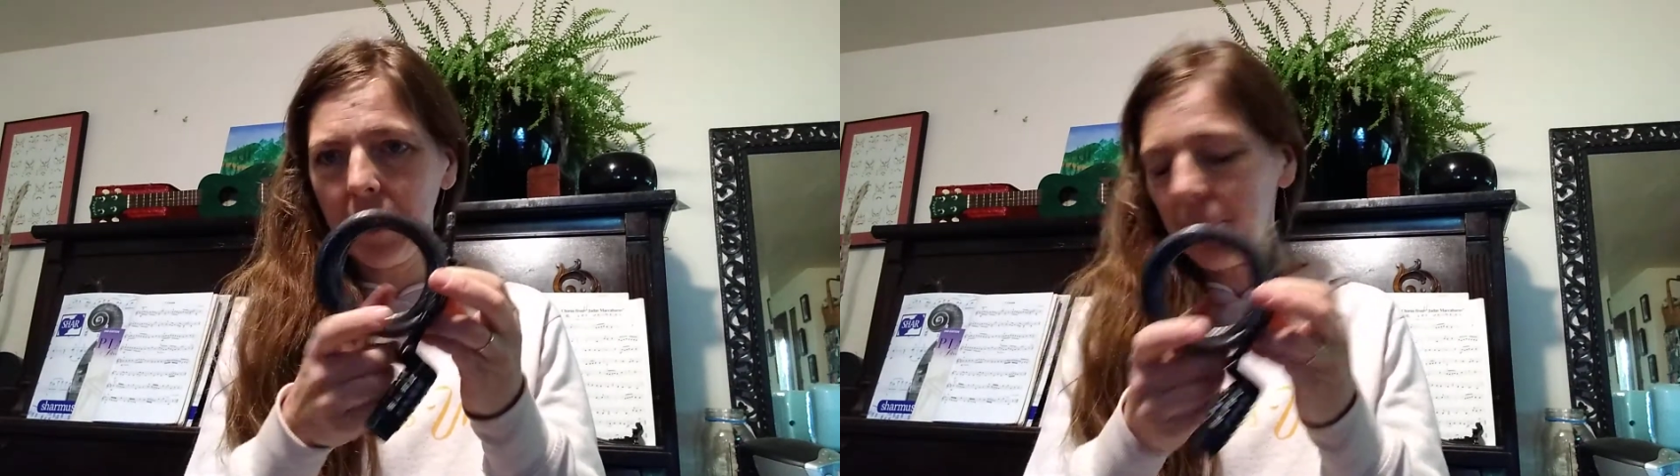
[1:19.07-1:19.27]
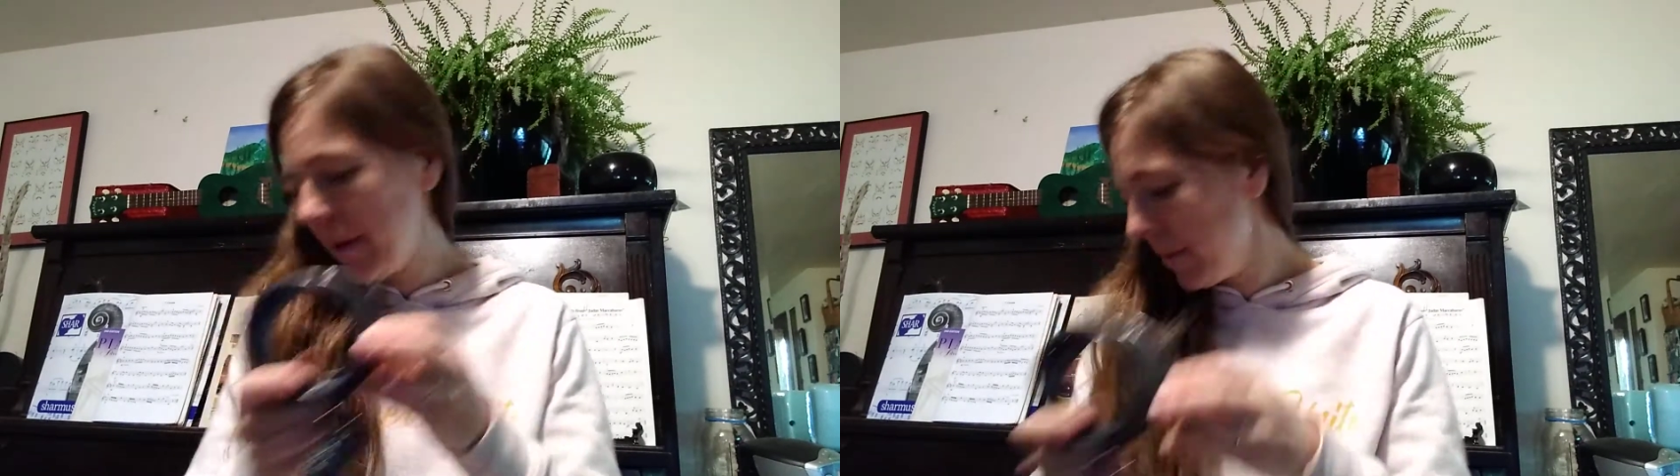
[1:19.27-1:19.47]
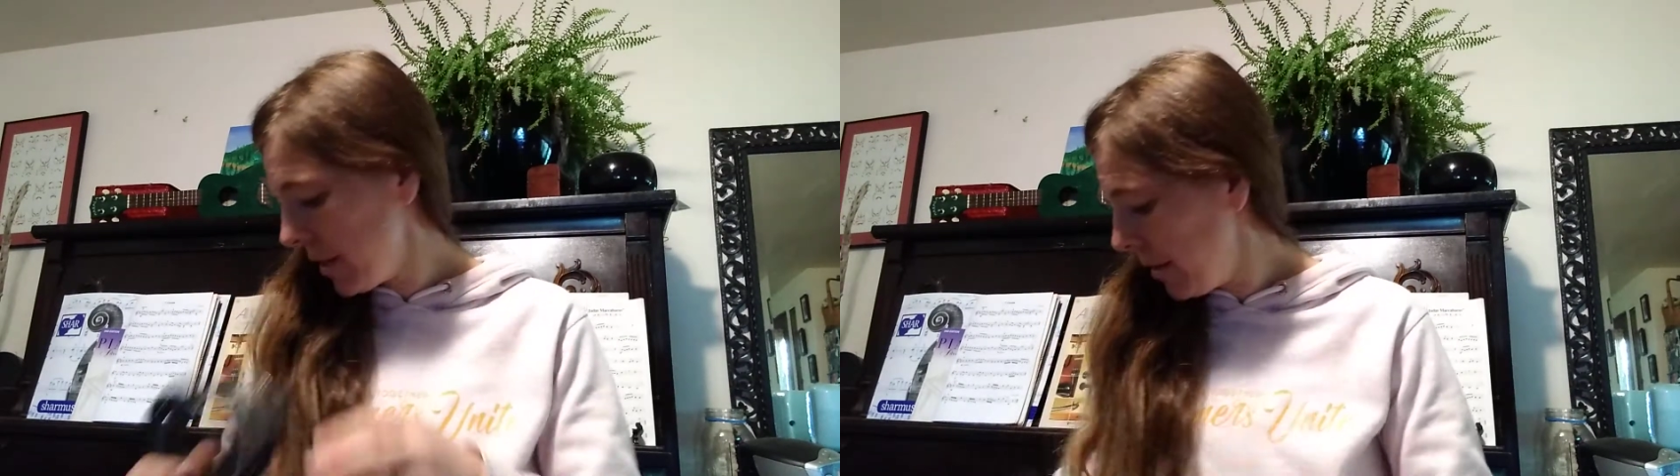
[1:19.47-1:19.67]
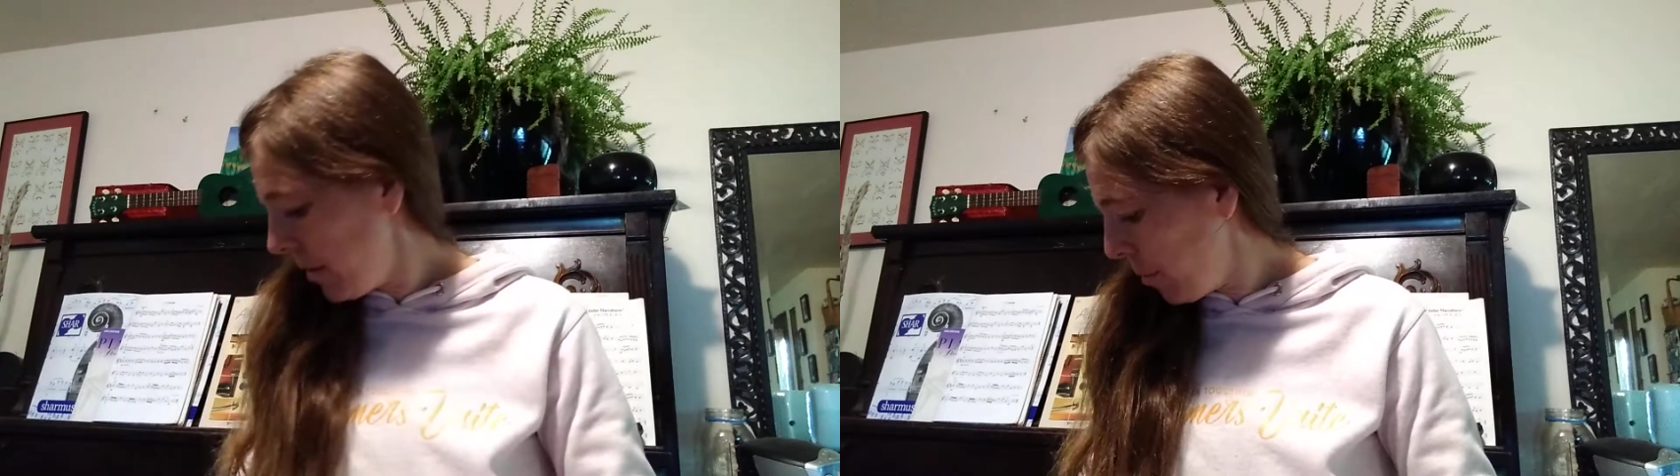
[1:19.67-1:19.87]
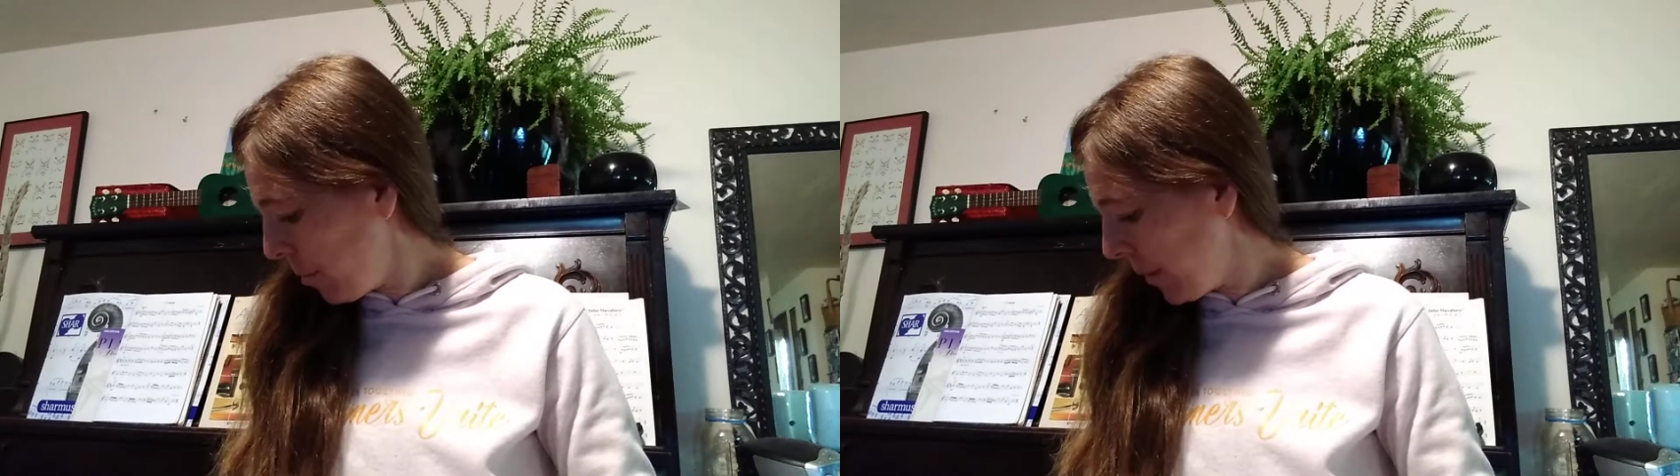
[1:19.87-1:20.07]
around and
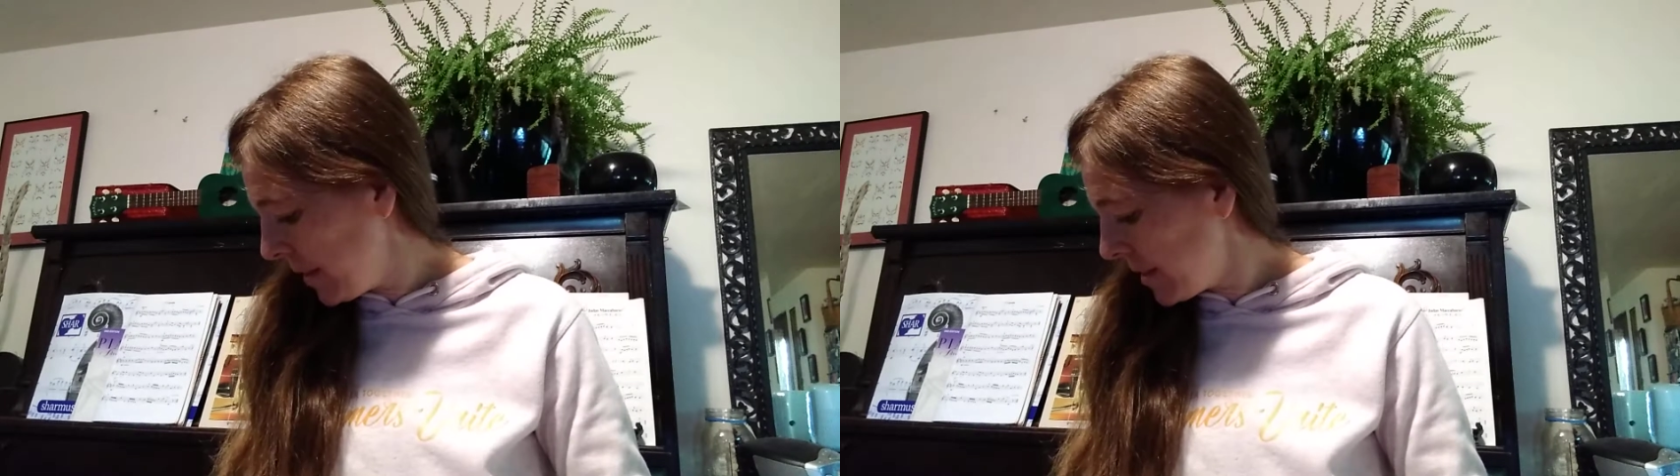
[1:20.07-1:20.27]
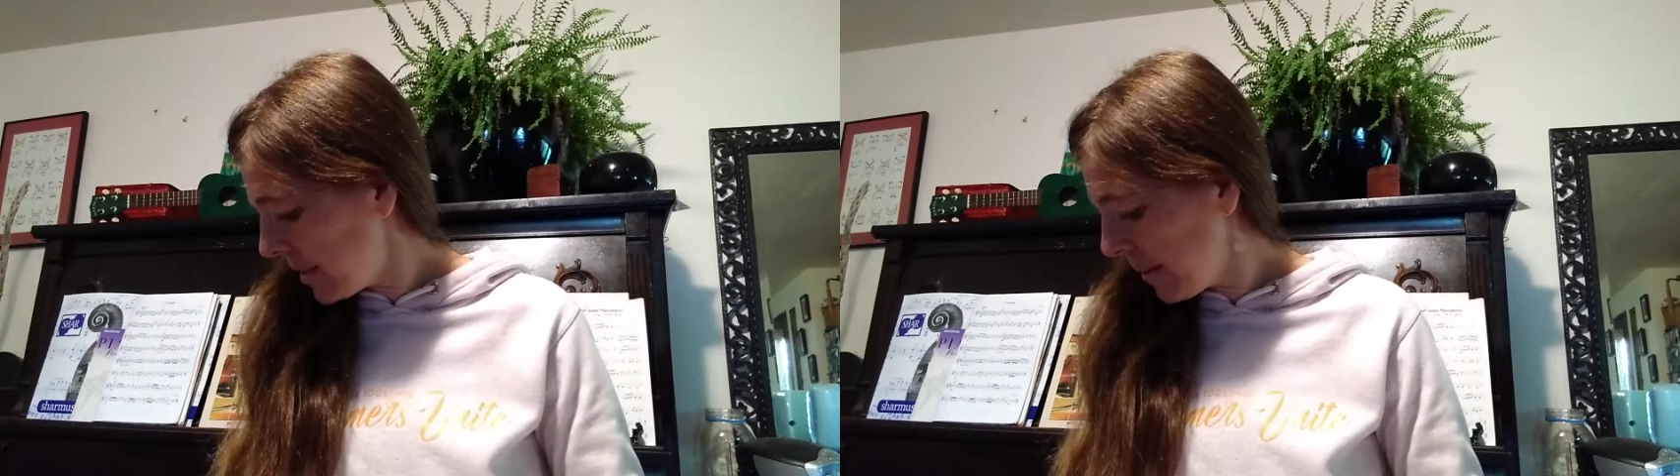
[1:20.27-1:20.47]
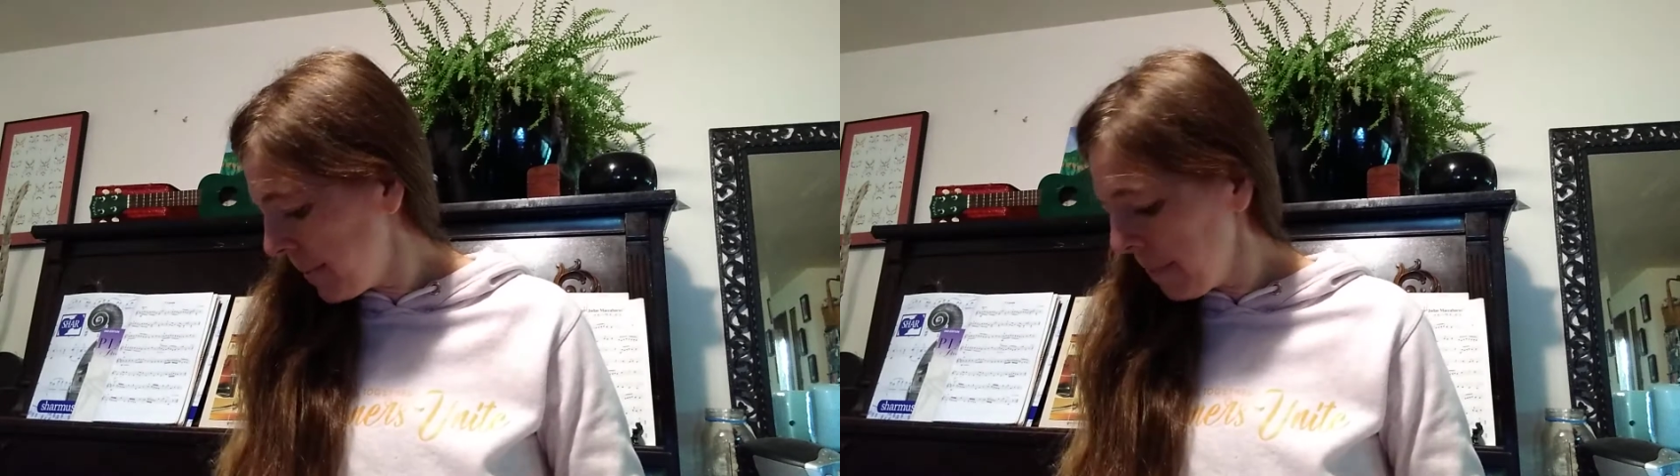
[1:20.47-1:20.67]
no points.